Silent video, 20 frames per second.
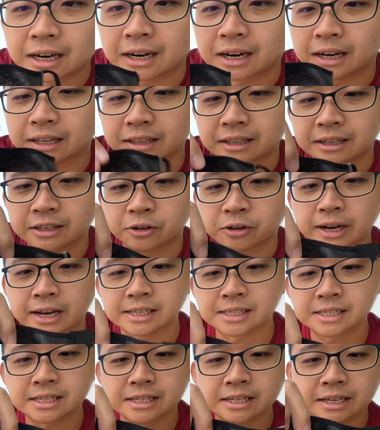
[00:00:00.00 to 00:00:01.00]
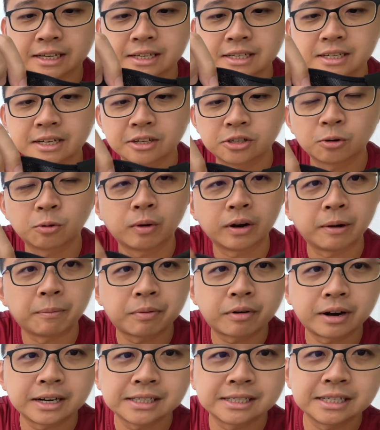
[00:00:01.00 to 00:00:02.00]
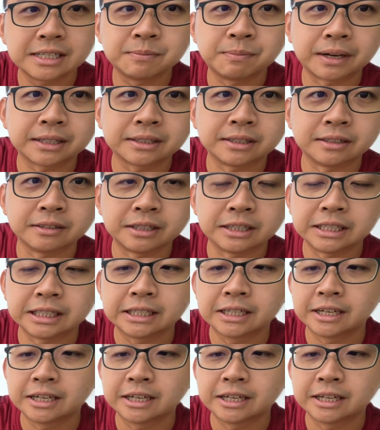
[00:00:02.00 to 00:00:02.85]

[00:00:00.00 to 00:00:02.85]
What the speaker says: I think you can see this. So when I press this button, right,